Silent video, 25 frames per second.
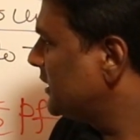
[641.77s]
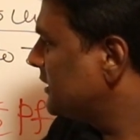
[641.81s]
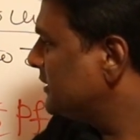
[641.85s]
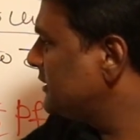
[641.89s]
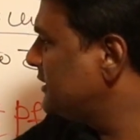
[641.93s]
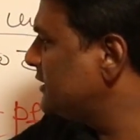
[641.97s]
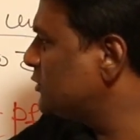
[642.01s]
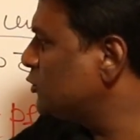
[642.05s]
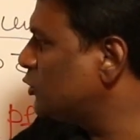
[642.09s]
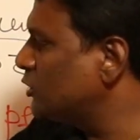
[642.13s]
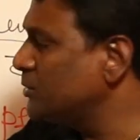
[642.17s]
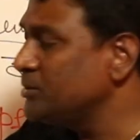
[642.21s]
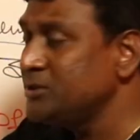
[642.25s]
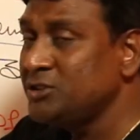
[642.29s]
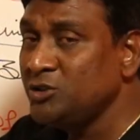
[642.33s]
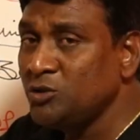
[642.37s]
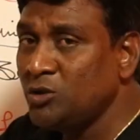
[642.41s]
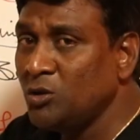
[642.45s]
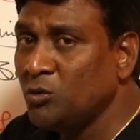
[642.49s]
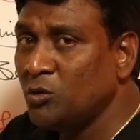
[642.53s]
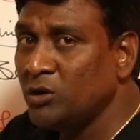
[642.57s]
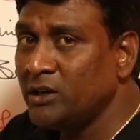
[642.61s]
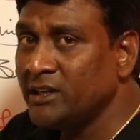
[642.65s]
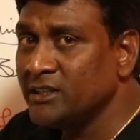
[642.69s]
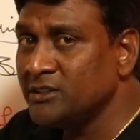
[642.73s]
this is going to be
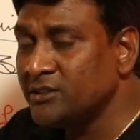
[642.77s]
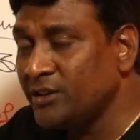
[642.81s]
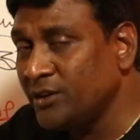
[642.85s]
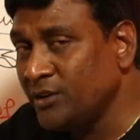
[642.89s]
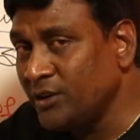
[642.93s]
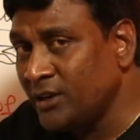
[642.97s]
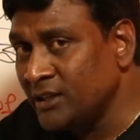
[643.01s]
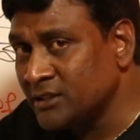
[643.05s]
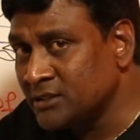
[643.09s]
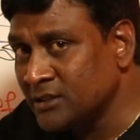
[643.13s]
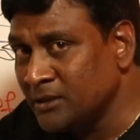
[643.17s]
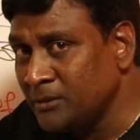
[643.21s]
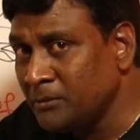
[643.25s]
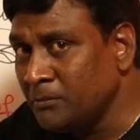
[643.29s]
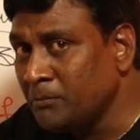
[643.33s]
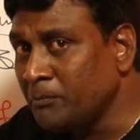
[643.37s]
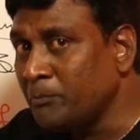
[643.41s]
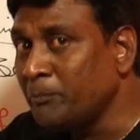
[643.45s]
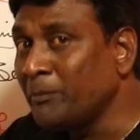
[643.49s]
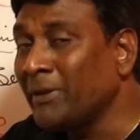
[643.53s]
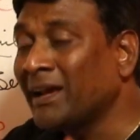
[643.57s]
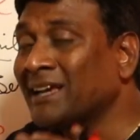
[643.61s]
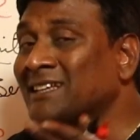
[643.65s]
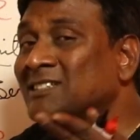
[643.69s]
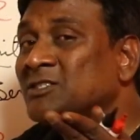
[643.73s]
zero voltage regulation,
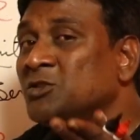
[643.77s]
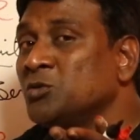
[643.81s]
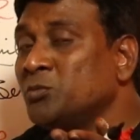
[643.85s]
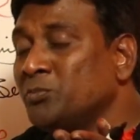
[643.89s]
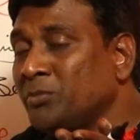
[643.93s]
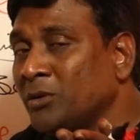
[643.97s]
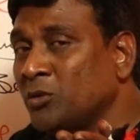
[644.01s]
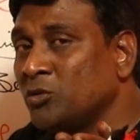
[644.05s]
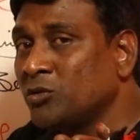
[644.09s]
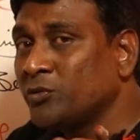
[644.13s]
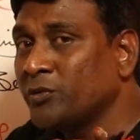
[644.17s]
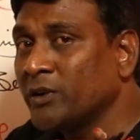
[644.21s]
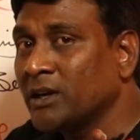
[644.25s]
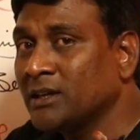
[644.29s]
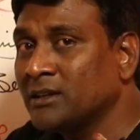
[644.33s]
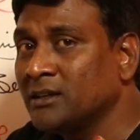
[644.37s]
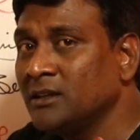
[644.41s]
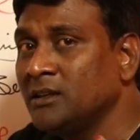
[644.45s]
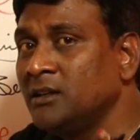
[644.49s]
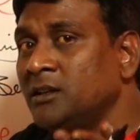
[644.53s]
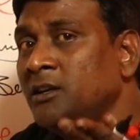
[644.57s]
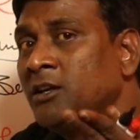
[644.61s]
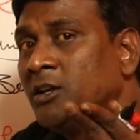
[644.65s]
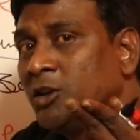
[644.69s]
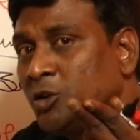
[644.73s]
maximum power
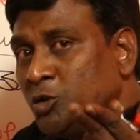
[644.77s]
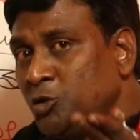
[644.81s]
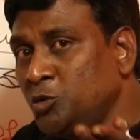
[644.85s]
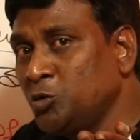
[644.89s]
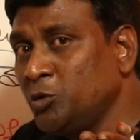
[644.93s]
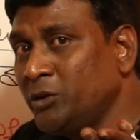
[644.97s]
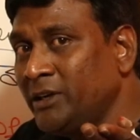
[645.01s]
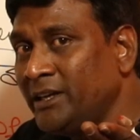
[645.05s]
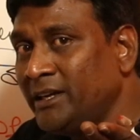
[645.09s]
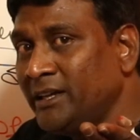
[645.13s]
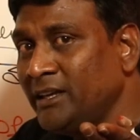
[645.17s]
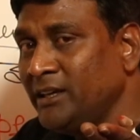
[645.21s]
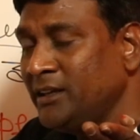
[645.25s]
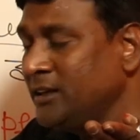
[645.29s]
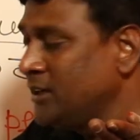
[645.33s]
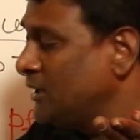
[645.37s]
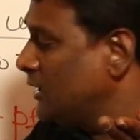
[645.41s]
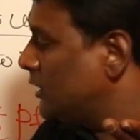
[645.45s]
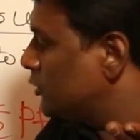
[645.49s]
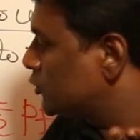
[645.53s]
factor, unity.